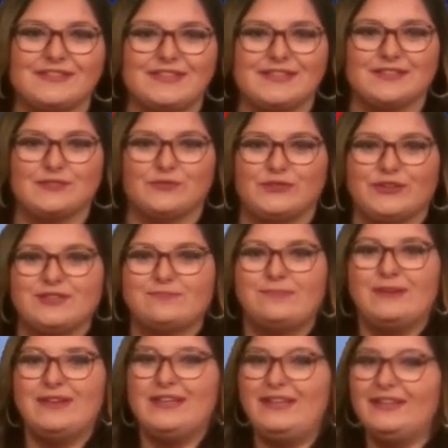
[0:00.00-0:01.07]
his
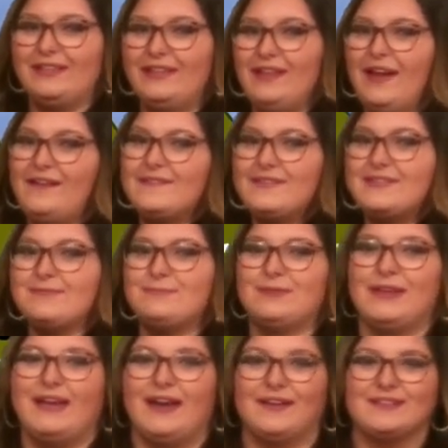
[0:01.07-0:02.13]
frisbee and he loves to
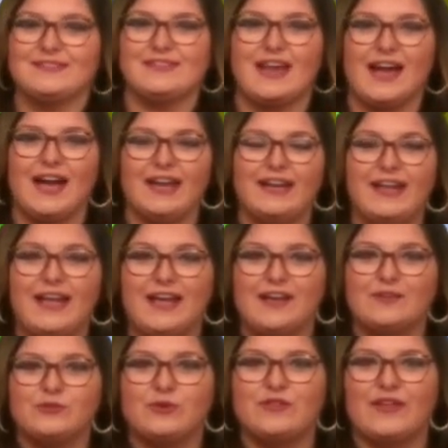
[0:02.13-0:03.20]
play outside.
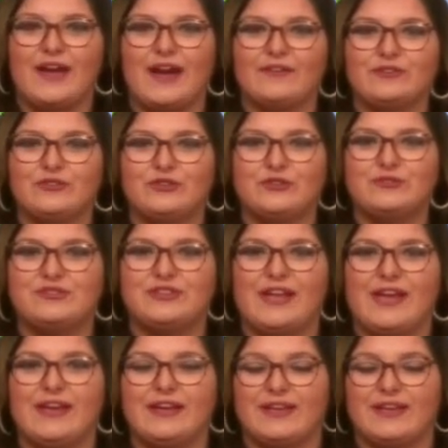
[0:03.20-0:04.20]
Through the afternoon today,